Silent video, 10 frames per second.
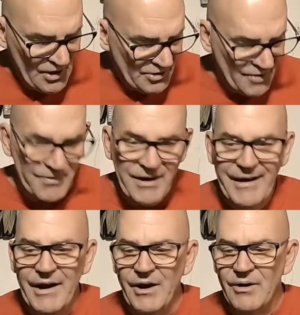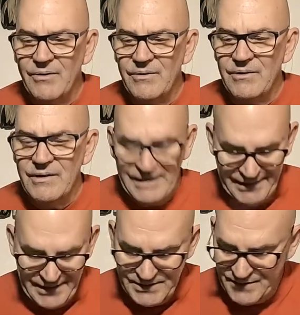So if your arrow
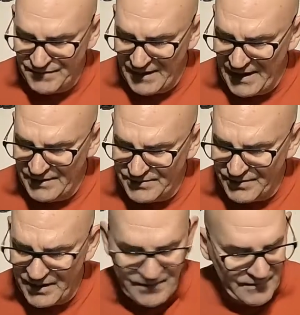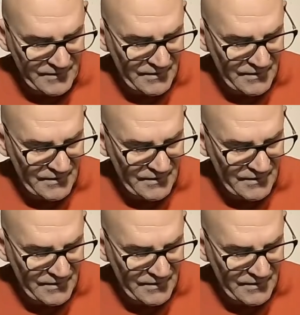isn't flying straight,